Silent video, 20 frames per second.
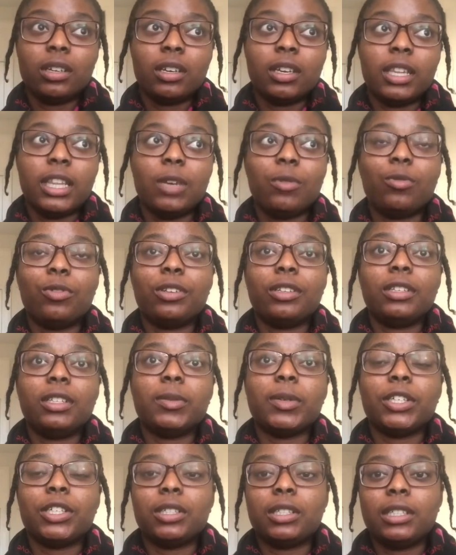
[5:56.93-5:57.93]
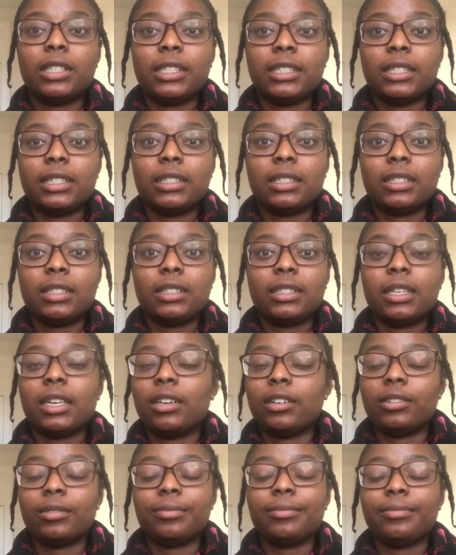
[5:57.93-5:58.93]
And then especially because, I don't
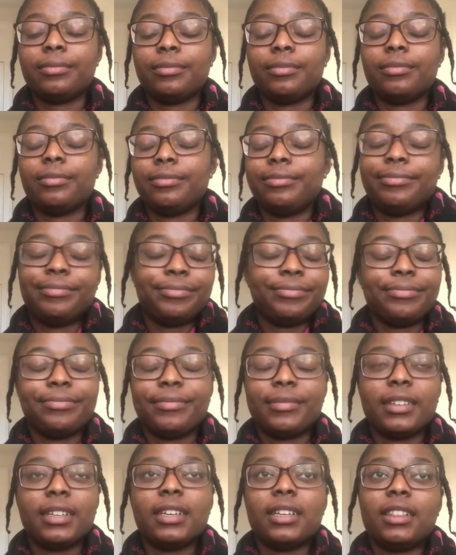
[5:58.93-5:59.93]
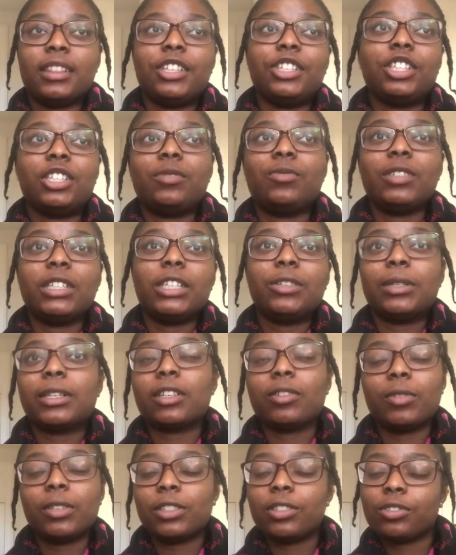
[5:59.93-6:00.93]
know, they're just really quick
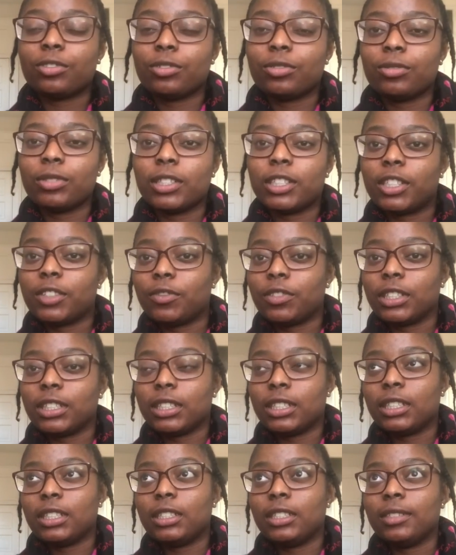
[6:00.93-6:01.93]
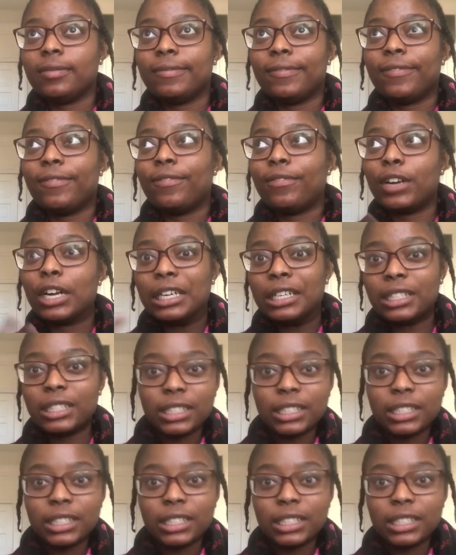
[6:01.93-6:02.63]
to get through and they're really fun